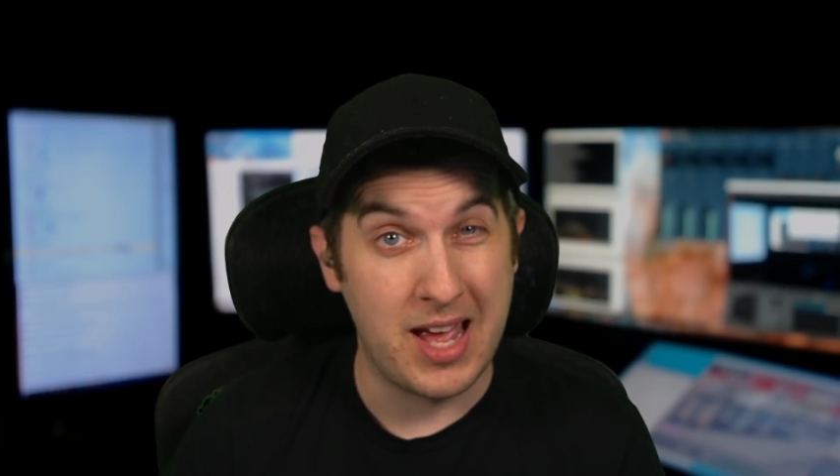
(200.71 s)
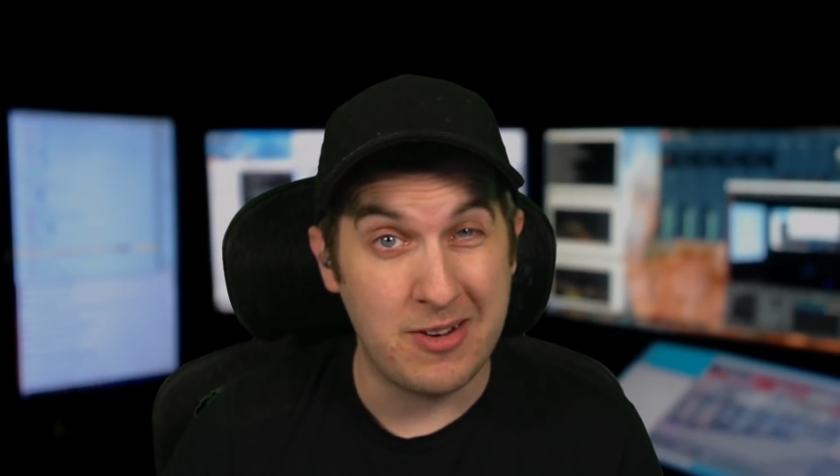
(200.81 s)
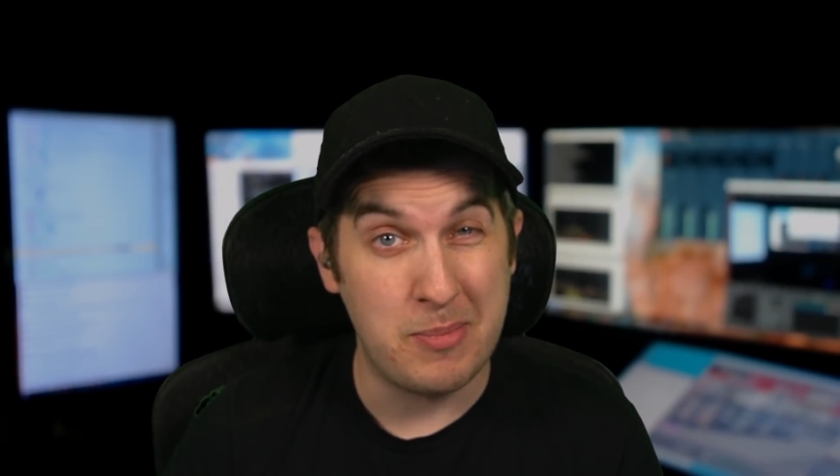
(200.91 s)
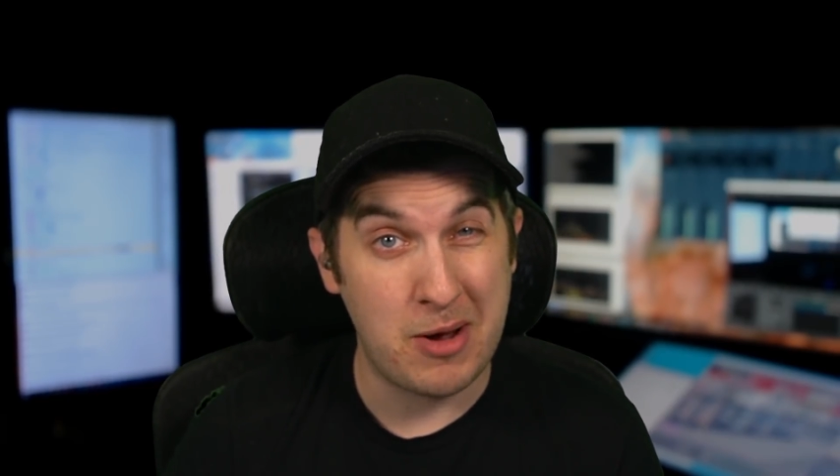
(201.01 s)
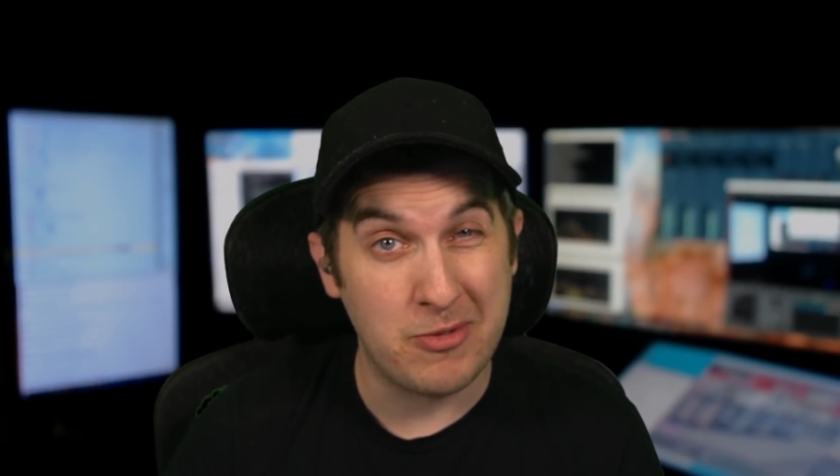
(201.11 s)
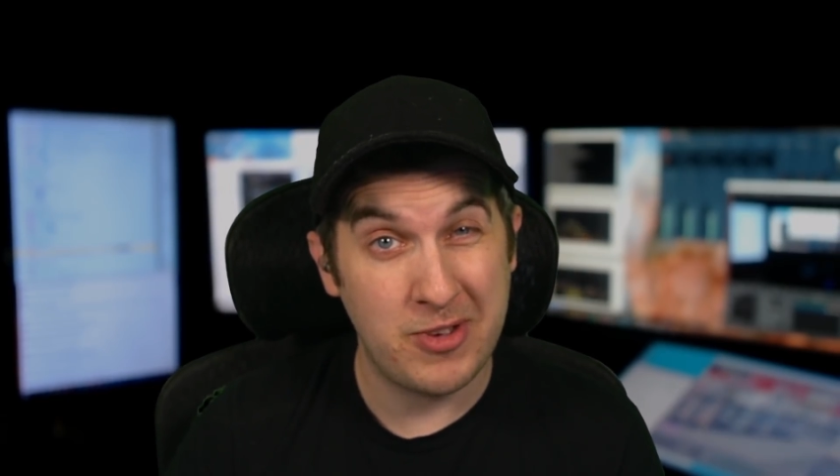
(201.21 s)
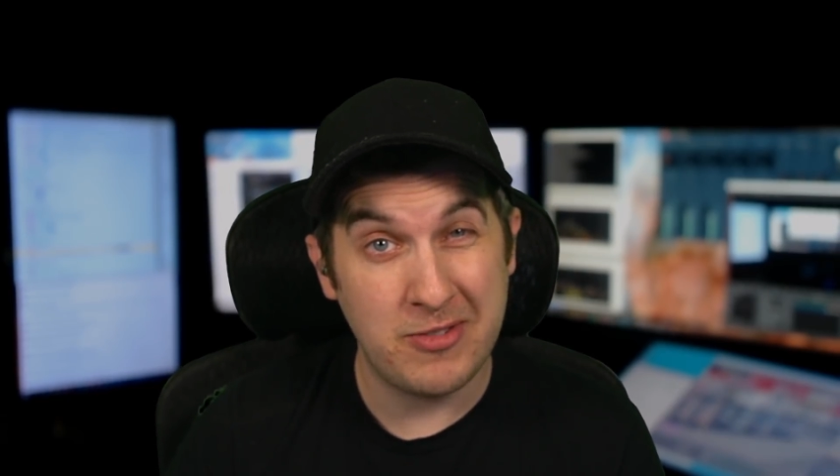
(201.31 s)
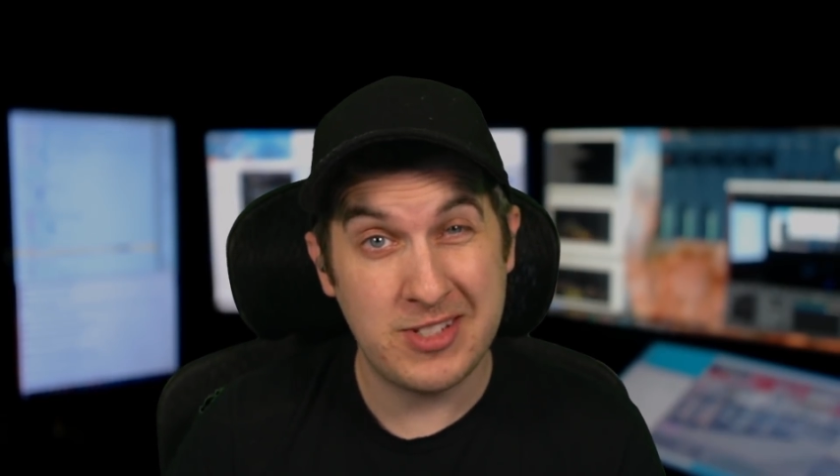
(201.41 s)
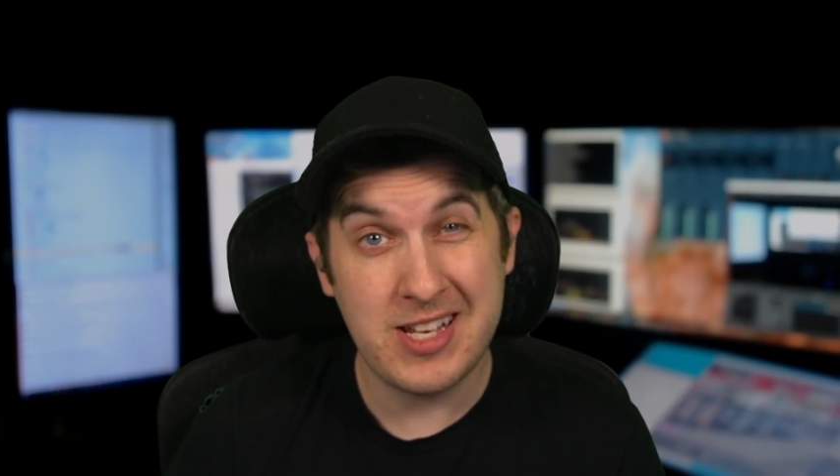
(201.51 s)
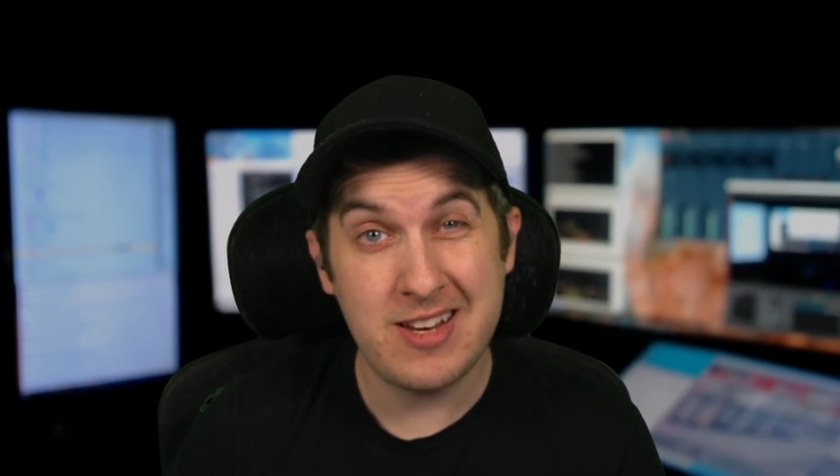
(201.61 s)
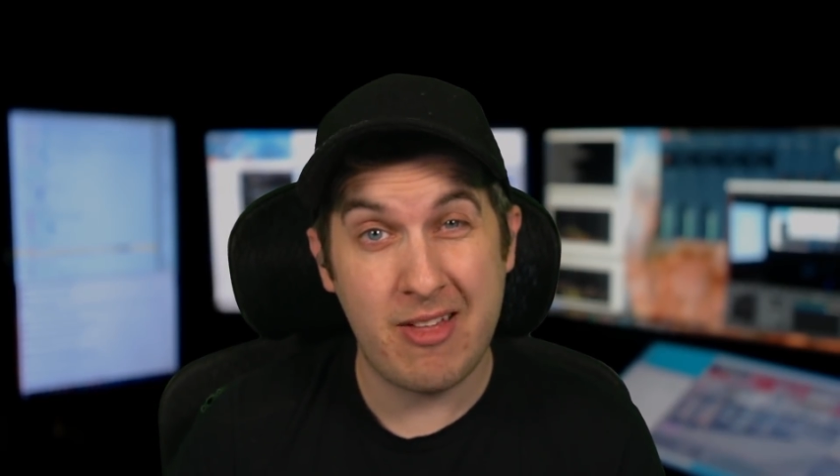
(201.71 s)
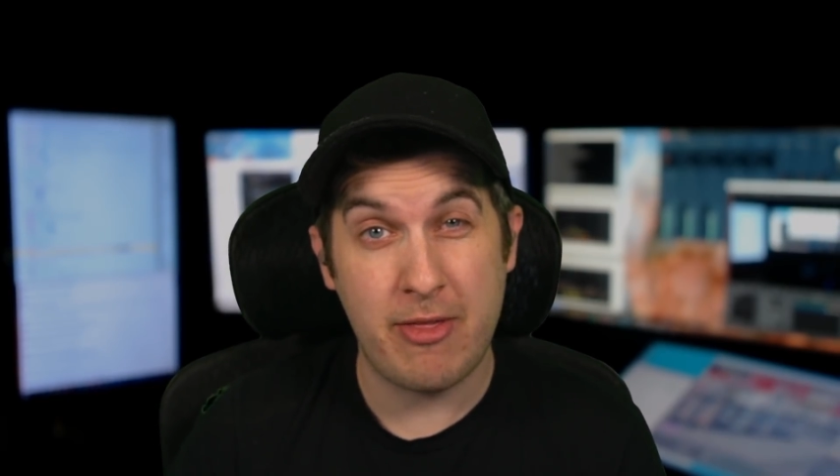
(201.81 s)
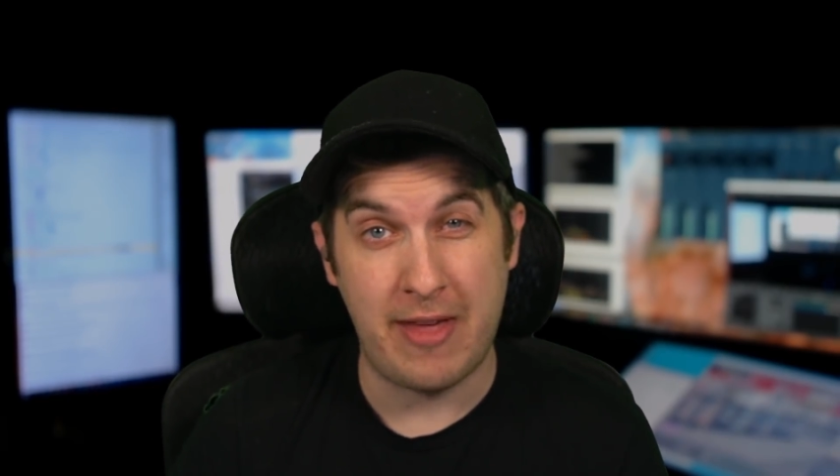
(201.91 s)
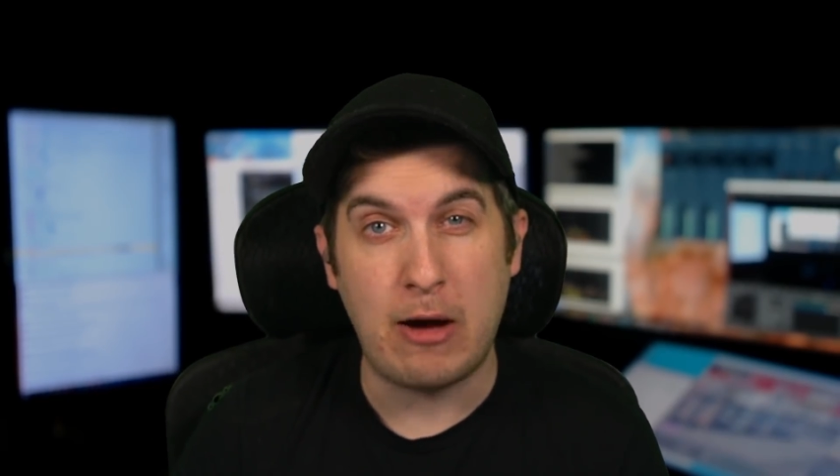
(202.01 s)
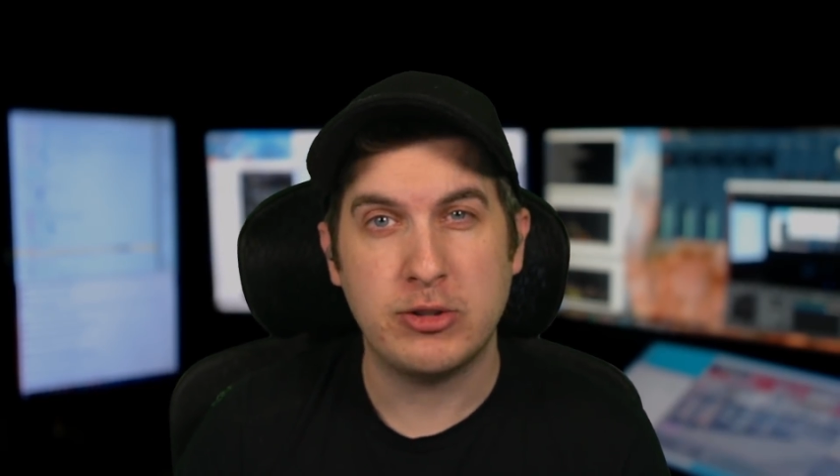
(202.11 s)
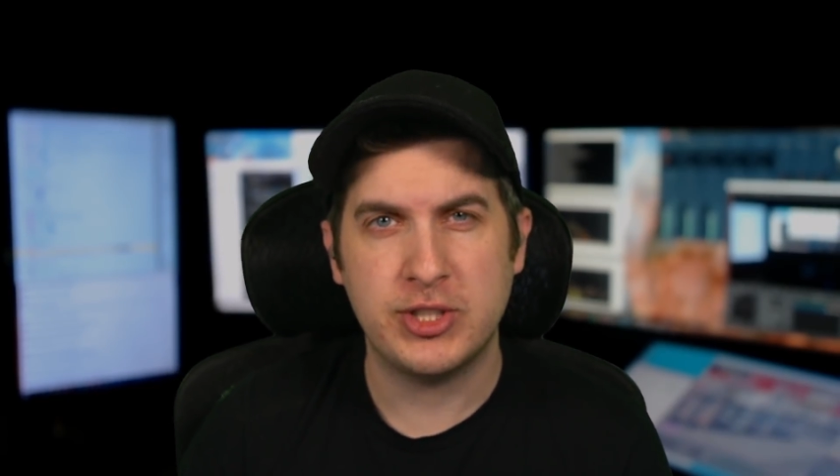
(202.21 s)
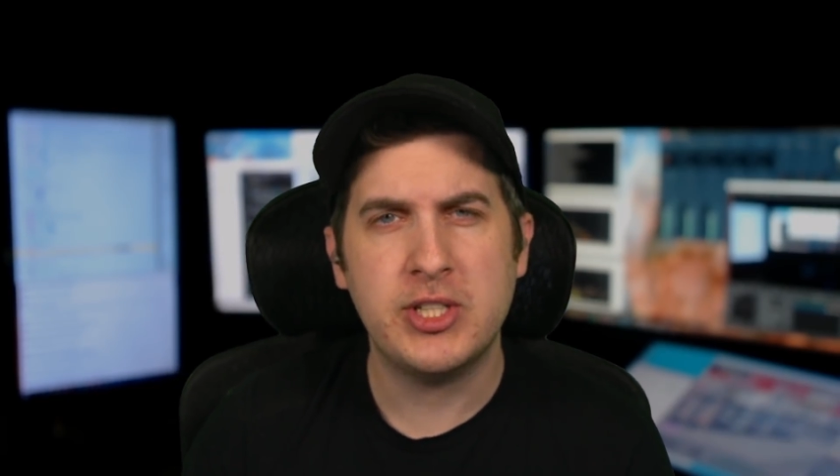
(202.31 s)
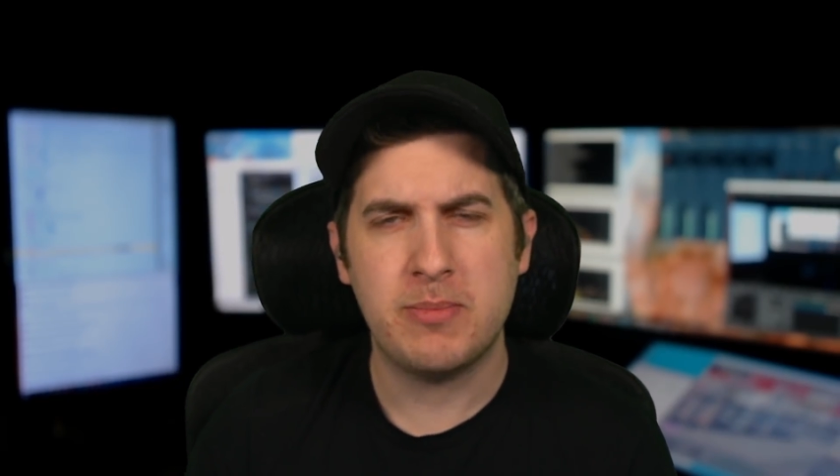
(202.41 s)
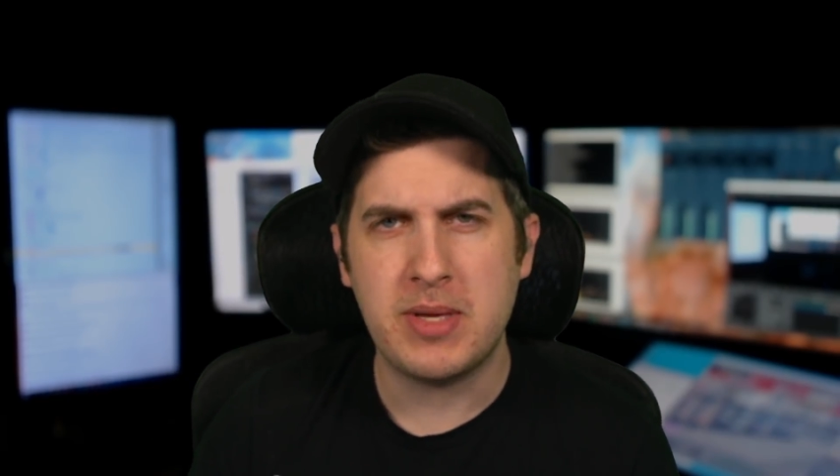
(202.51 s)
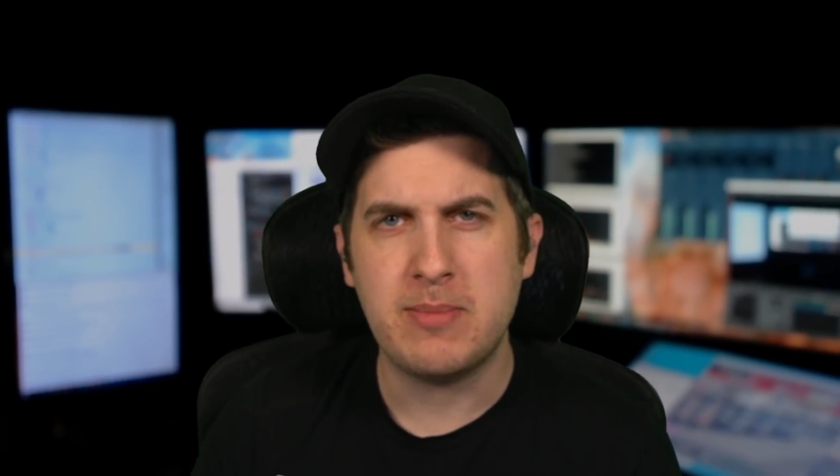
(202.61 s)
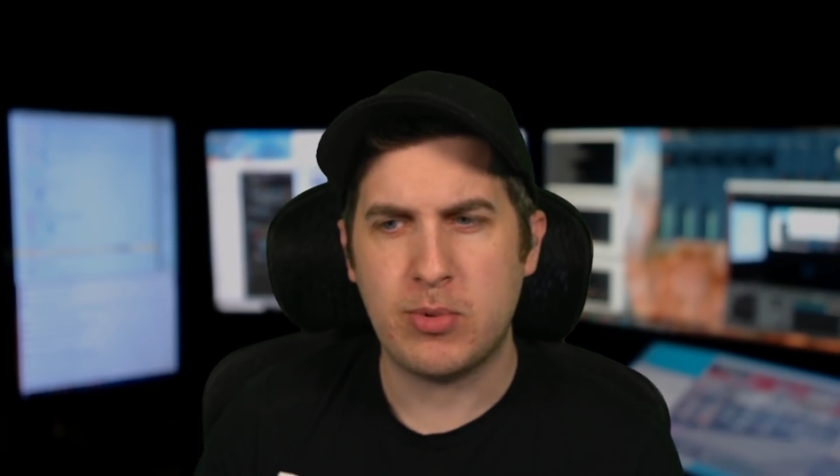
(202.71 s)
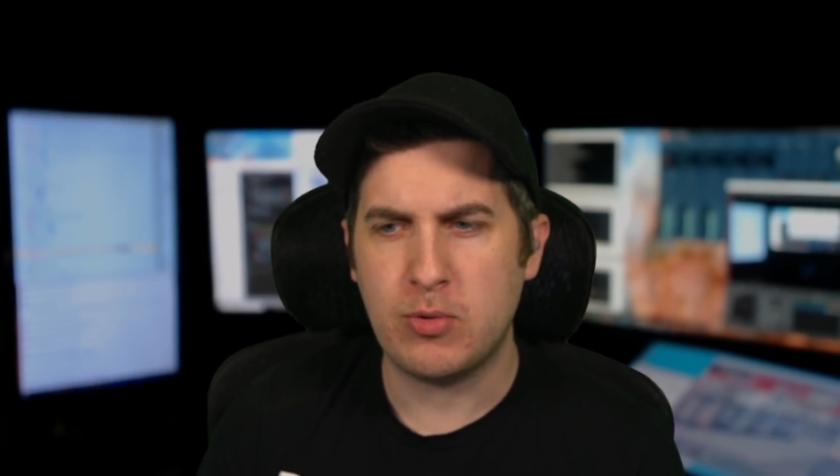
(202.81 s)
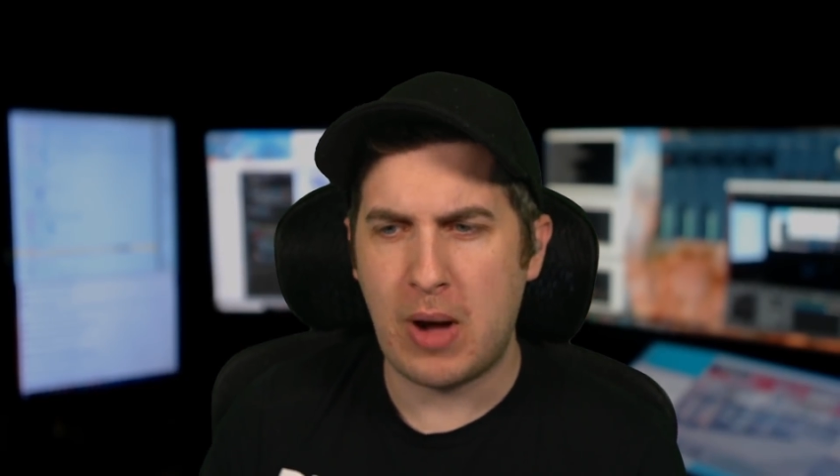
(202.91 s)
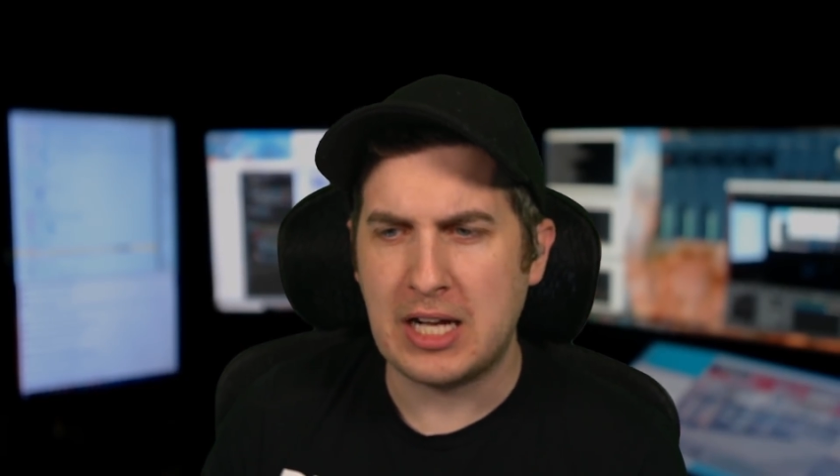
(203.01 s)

had about 15,000 people